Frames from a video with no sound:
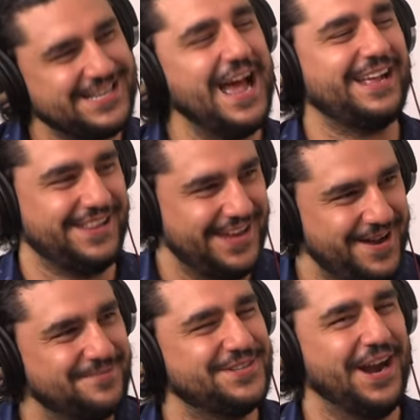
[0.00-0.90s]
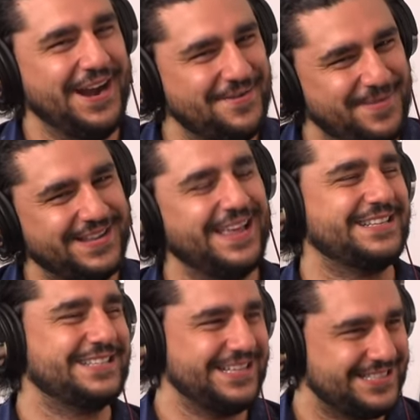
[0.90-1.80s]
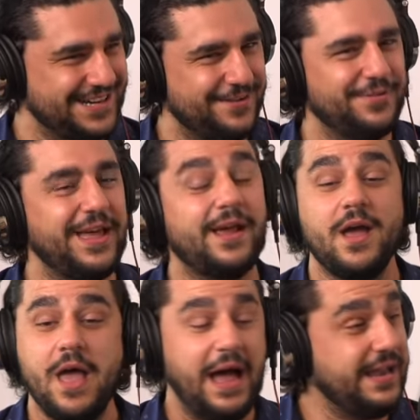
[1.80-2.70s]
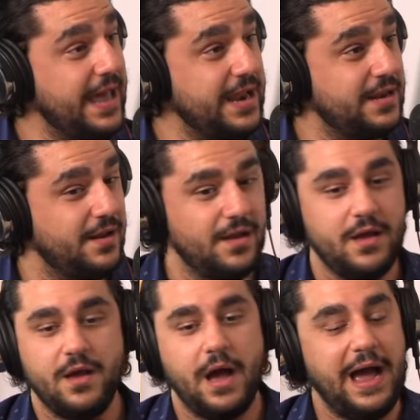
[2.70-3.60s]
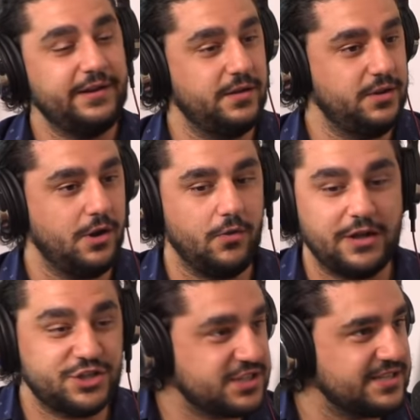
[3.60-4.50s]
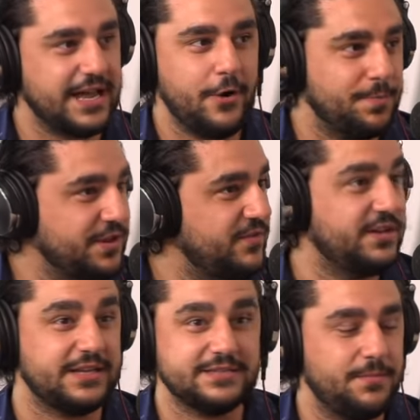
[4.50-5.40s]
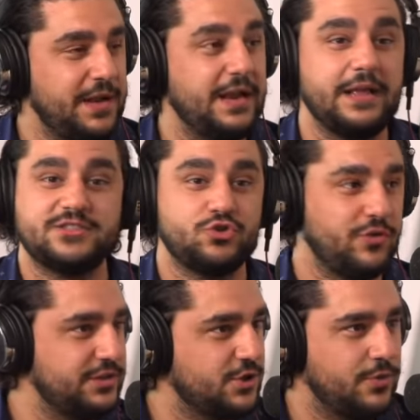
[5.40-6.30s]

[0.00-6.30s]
exactly. Yeah. I'm trying to be like sensitive. Like I get it. I, you know, just because I don't believe in it doesn't mean it's strange